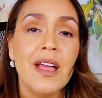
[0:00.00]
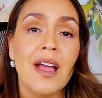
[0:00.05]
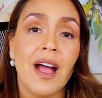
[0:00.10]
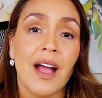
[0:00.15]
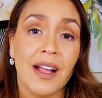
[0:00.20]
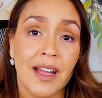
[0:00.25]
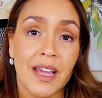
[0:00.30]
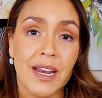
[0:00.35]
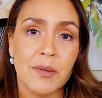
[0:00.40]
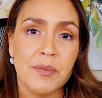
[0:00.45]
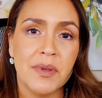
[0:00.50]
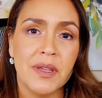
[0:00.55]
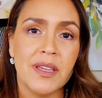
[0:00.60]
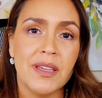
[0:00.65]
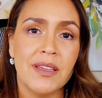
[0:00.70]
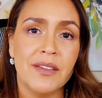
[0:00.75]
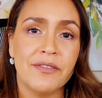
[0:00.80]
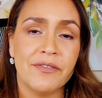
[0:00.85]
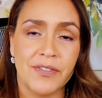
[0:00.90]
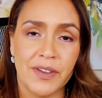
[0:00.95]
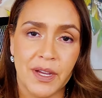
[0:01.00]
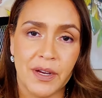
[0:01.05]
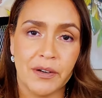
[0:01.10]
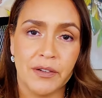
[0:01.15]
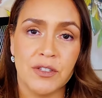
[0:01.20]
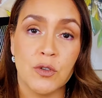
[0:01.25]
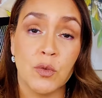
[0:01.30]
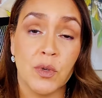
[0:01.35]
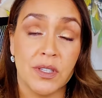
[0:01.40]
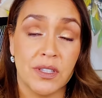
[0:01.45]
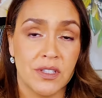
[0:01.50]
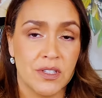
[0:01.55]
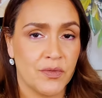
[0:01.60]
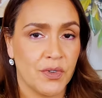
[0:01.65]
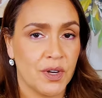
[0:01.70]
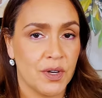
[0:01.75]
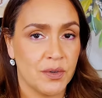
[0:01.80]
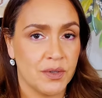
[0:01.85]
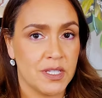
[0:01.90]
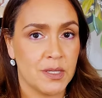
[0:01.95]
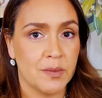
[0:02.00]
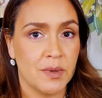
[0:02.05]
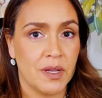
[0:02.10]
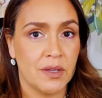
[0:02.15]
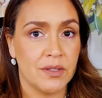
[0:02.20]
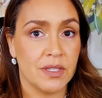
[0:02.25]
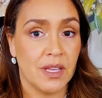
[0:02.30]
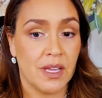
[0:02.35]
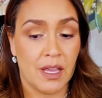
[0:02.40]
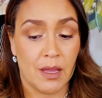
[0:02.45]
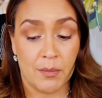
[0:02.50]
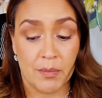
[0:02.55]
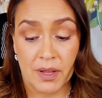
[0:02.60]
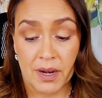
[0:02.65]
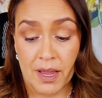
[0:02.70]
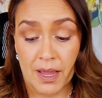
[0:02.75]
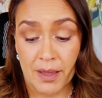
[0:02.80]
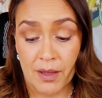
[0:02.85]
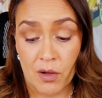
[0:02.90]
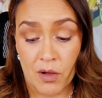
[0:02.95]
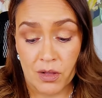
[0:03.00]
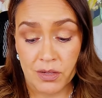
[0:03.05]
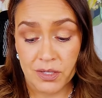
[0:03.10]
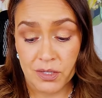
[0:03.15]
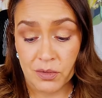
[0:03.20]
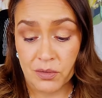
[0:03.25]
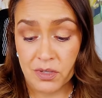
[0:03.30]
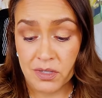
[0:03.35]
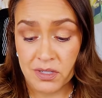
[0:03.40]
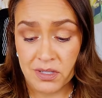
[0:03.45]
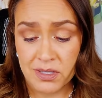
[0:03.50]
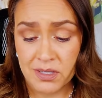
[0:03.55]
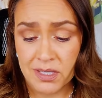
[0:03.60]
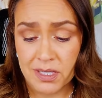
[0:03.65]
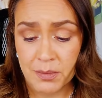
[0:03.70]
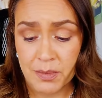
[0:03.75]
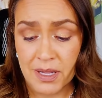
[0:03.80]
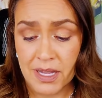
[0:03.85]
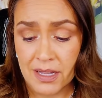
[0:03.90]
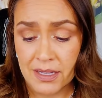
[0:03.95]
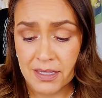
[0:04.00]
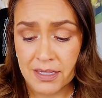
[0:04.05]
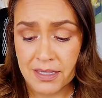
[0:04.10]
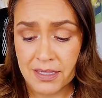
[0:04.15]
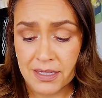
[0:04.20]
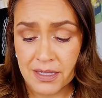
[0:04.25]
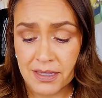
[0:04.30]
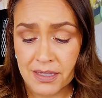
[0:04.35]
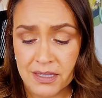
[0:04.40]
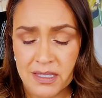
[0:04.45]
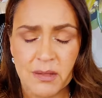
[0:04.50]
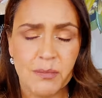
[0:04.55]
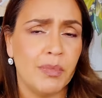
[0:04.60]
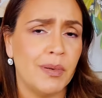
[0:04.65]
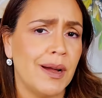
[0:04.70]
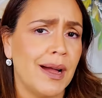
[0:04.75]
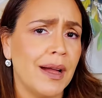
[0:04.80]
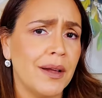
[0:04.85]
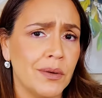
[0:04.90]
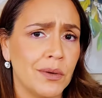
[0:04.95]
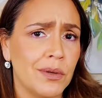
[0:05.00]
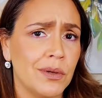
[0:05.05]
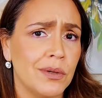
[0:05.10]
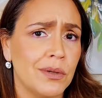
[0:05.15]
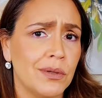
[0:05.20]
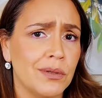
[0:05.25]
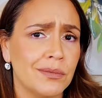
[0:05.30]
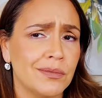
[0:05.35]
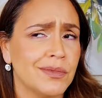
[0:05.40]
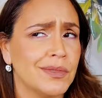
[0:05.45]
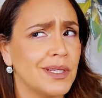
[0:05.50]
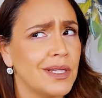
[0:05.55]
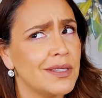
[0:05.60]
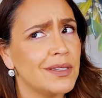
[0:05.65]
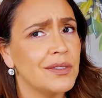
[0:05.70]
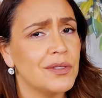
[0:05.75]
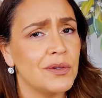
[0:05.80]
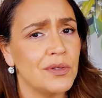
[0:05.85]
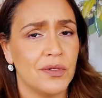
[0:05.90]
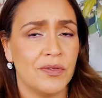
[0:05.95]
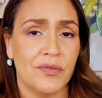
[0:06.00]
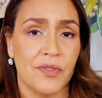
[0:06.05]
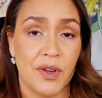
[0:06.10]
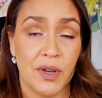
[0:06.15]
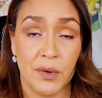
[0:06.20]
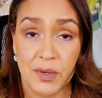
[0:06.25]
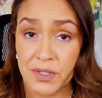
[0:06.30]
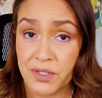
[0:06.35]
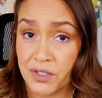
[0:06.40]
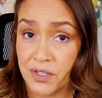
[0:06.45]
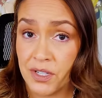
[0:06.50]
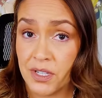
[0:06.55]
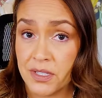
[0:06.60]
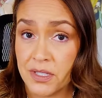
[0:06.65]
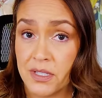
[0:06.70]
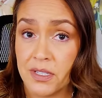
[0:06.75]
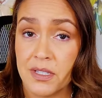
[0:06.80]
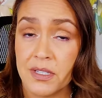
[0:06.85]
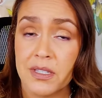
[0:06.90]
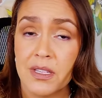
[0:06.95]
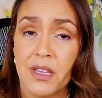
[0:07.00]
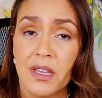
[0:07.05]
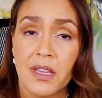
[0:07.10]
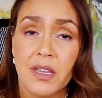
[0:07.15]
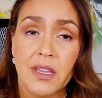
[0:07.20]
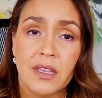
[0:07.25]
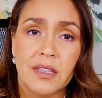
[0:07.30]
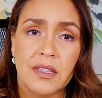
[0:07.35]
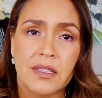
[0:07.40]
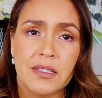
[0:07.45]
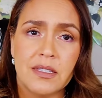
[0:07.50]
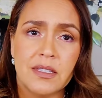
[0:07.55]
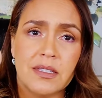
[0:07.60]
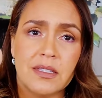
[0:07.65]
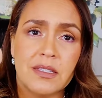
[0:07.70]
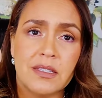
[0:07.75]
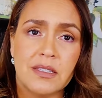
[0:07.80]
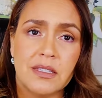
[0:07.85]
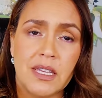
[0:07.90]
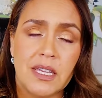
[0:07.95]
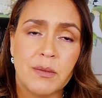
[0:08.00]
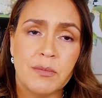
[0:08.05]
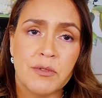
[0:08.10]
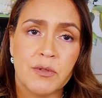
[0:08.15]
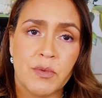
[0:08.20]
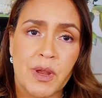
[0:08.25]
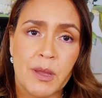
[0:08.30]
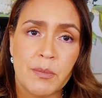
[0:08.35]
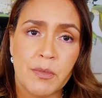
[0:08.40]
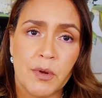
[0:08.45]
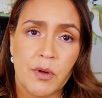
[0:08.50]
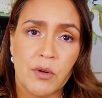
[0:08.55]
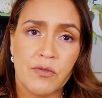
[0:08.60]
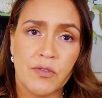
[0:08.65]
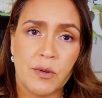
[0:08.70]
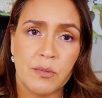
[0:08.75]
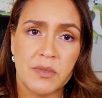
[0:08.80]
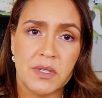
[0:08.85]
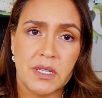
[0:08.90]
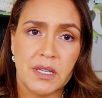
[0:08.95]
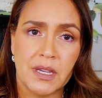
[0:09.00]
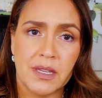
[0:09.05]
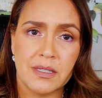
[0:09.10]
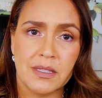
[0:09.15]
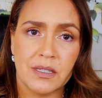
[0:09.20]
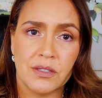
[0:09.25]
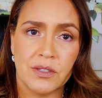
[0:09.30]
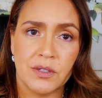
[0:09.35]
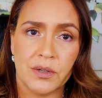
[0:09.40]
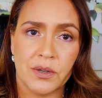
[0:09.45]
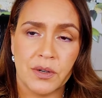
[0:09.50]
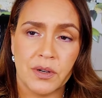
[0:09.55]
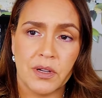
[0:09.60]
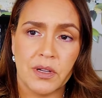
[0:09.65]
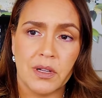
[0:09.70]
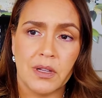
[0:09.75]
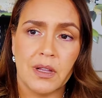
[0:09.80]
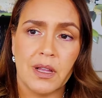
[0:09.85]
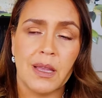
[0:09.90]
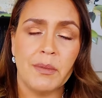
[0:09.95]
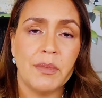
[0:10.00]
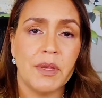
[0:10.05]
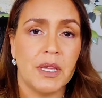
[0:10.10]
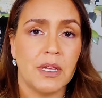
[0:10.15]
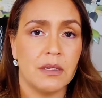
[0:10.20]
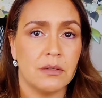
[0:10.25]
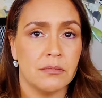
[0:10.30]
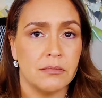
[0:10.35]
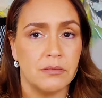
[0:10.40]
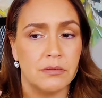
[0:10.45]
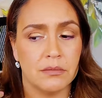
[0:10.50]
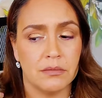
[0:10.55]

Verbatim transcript: I got to be fair to what this fragrance smells like, but I also just need to be honest that this bottle doesn't do the fragrance justice. This is steamed rainbow from DS and Durga. I mean,